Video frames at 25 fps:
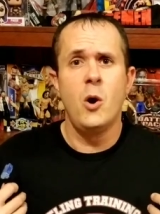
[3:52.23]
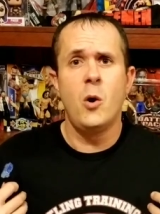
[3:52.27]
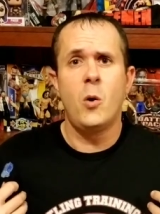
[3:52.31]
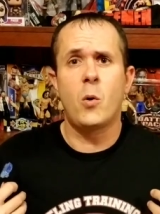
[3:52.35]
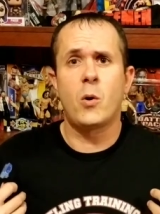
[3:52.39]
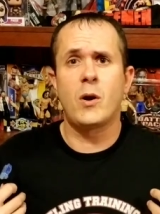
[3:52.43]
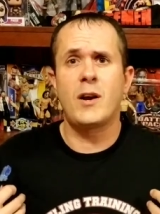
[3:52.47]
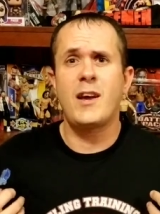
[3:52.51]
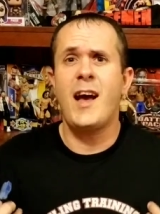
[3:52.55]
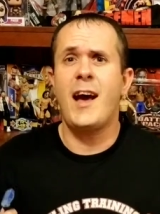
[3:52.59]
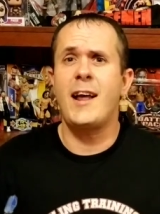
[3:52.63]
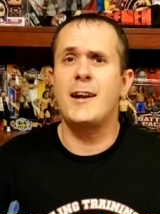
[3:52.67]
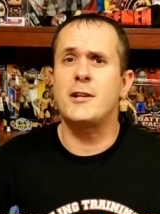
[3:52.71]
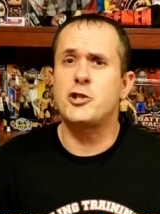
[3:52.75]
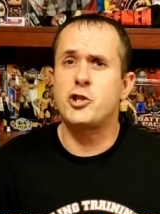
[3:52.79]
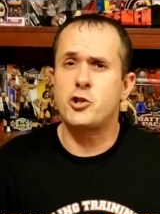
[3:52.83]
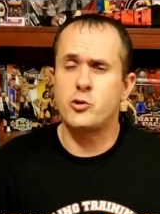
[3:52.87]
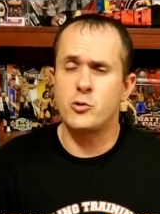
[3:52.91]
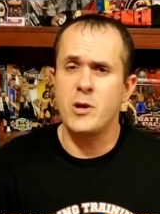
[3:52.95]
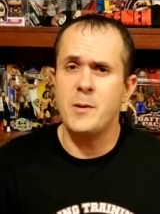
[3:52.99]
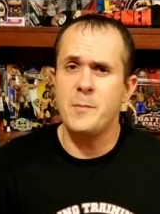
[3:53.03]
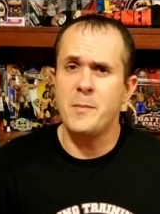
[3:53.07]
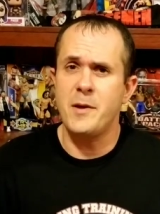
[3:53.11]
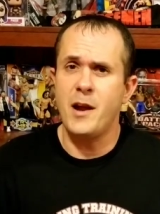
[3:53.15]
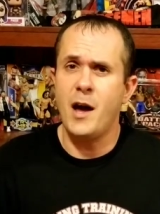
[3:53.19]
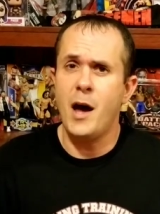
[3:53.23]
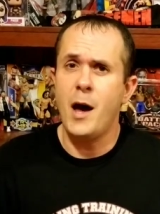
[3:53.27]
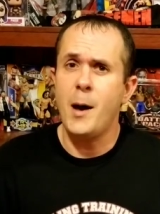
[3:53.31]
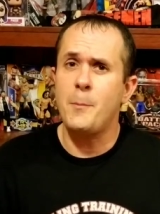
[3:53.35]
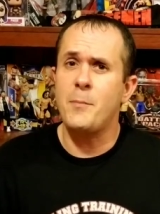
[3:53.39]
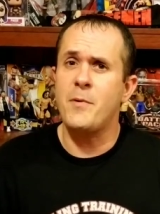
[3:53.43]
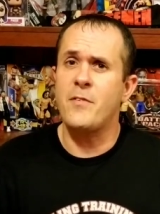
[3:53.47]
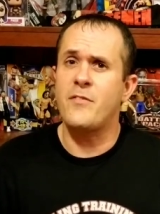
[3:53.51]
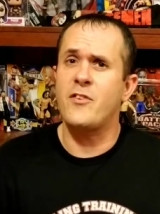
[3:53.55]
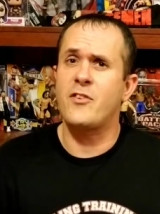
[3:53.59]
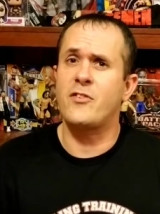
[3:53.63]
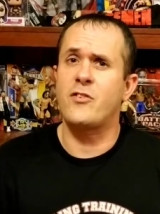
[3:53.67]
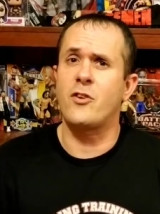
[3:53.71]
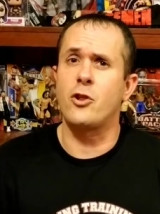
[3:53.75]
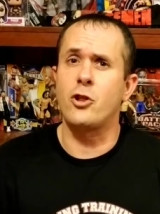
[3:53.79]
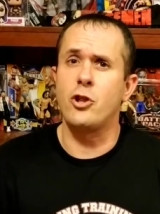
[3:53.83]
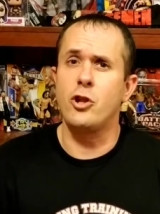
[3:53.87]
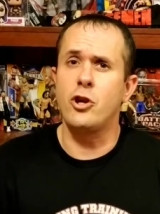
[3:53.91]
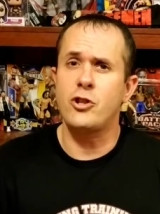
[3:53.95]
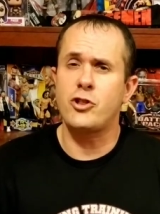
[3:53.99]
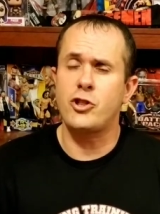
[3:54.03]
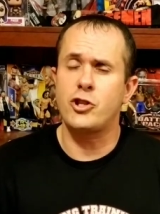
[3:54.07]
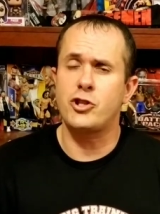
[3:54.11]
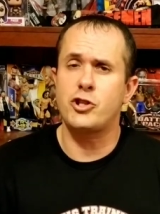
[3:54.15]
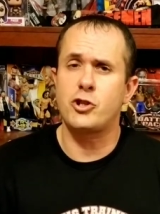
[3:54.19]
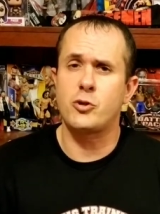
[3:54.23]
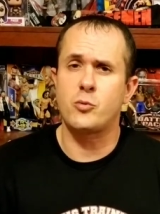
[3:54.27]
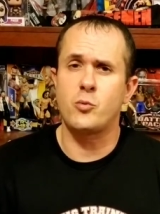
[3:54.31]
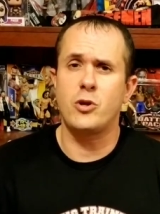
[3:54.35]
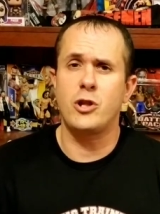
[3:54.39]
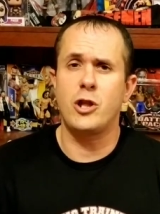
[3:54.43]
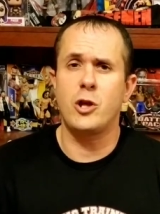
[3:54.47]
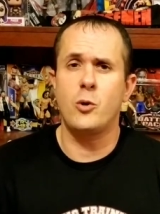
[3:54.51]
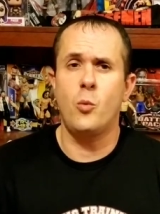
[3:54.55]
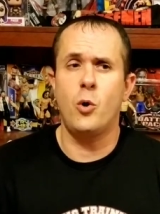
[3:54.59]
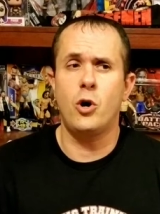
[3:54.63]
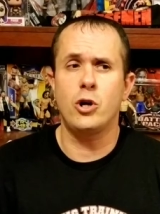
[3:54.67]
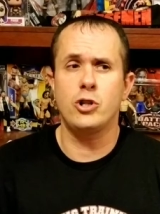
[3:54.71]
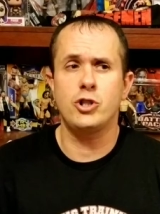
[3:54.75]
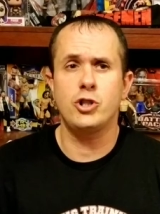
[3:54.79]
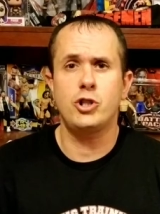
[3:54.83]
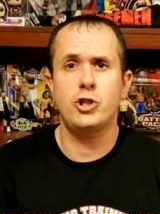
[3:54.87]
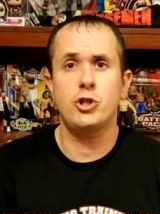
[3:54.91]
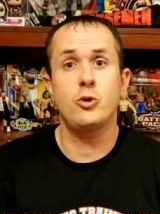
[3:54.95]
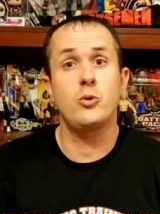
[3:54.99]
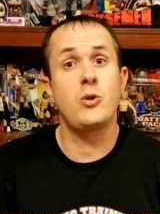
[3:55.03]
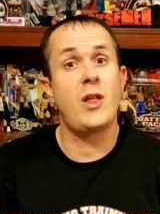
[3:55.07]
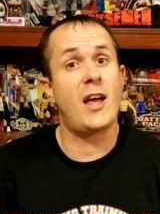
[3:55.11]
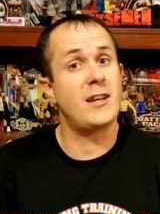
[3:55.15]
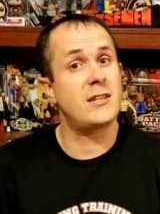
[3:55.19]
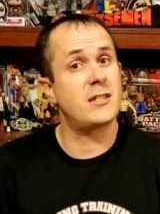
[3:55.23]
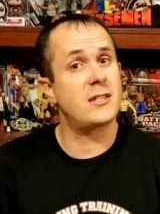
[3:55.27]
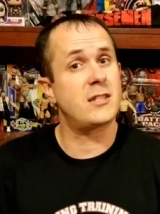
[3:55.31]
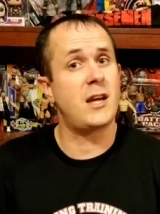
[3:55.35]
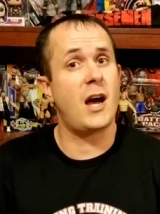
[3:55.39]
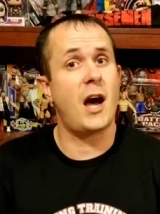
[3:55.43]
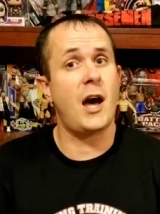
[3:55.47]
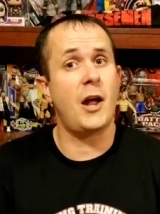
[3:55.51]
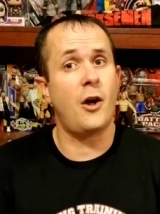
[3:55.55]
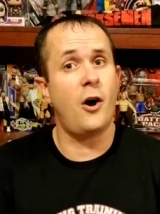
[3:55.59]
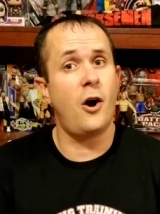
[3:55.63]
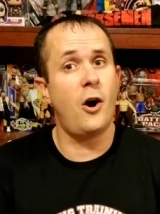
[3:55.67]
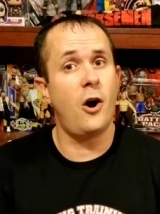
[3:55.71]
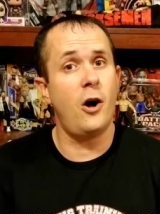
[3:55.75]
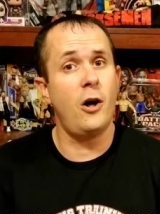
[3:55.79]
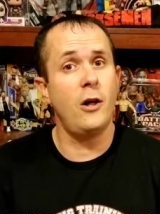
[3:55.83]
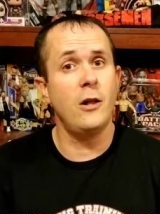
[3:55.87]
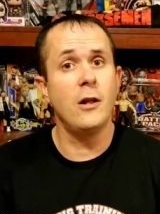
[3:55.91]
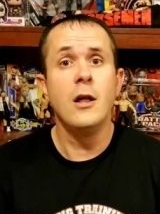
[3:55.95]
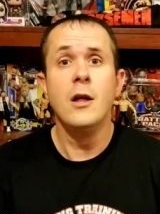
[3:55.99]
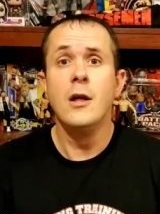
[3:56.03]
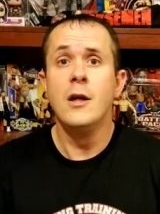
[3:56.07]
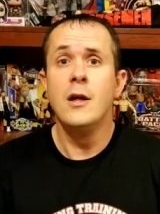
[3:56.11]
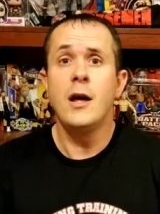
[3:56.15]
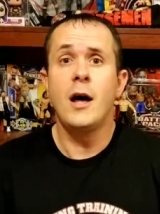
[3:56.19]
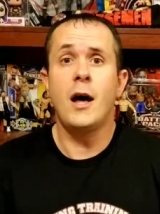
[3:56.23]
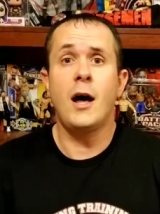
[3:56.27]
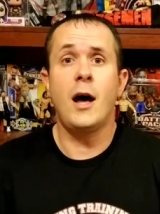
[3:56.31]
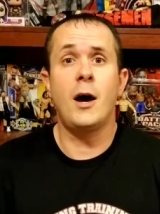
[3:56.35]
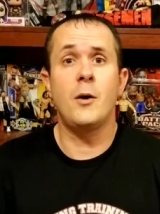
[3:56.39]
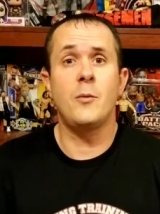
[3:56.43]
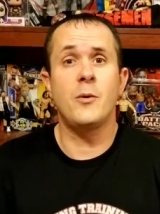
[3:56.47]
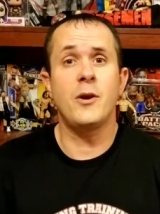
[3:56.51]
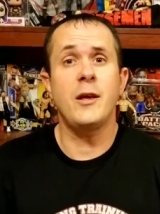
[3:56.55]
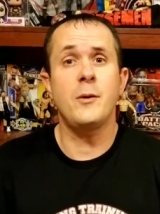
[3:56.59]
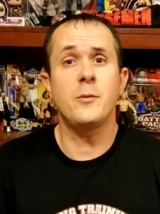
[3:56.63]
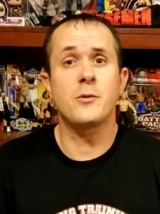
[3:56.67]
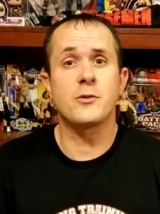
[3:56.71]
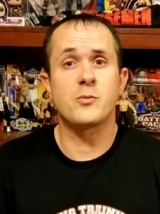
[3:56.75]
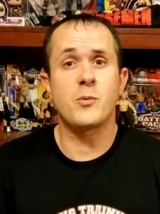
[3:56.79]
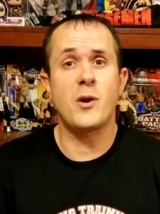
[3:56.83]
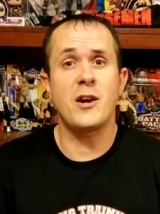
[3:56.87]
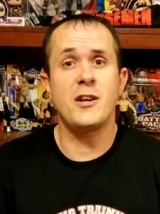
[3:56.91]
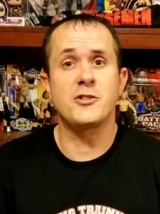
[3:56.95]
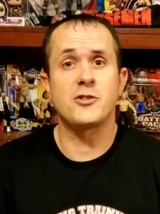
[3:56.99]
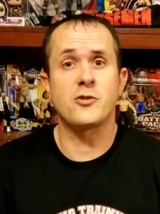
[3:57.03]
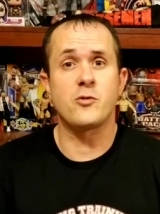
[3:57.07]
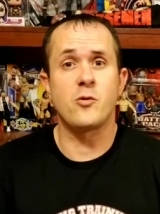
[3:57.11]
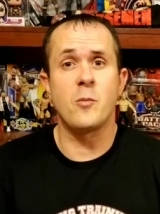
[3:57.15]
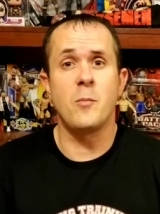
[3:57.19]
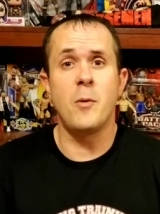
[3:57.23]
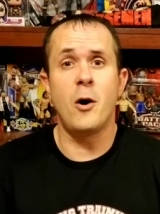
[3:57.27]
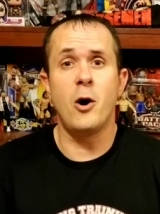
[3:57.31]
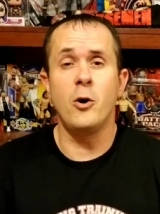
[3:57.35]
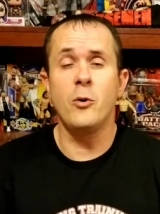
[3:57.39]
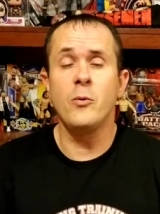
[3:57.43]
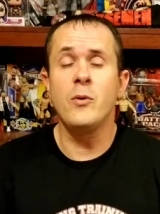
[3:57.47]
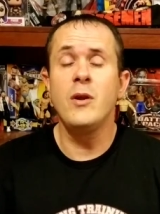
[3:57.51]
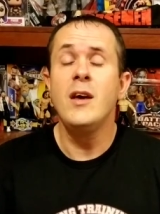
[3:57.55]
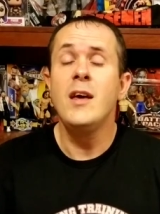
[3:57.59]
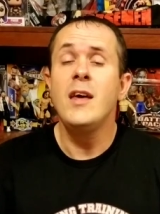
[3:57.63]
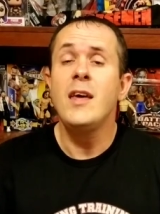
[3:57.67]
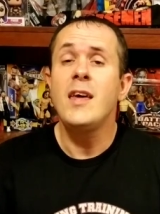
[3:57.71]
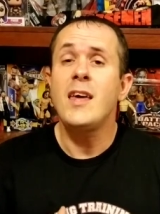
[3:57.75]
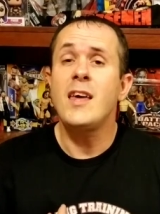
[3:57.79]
or kind of trim it up if it's a look that you're really wanting to, like Scott Hall uh, when he was Razor Ramon.